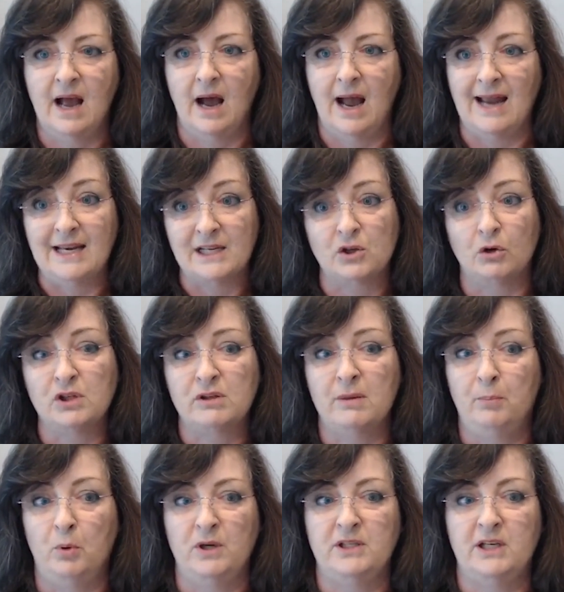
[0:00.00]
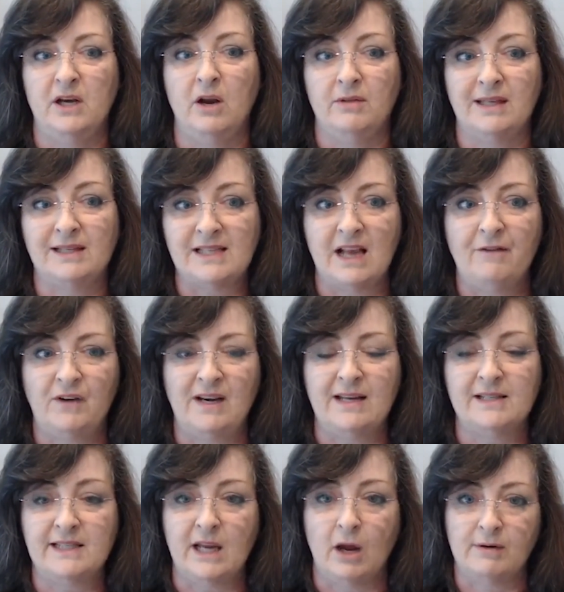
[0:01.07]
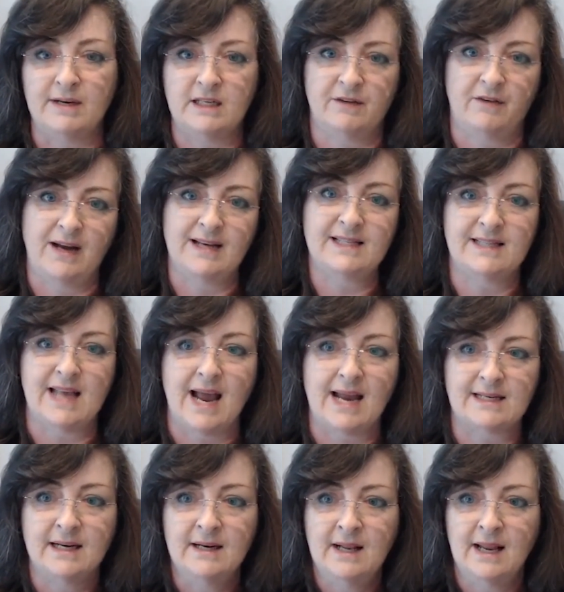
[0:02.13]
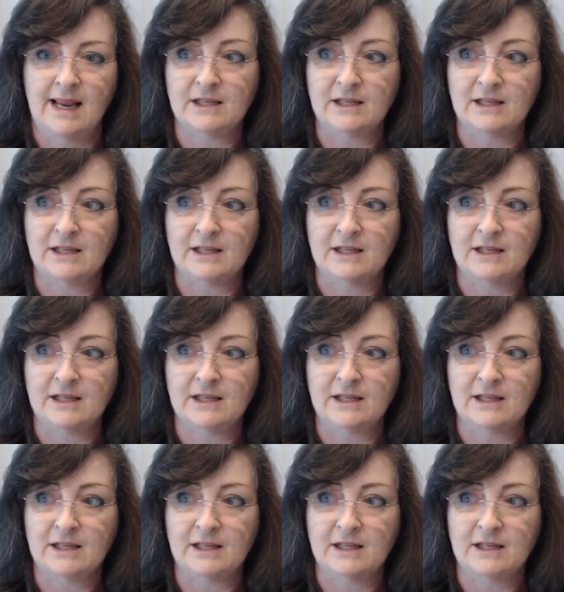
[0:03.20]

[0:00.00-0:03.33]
And it's also important to note the Cephally is the only device that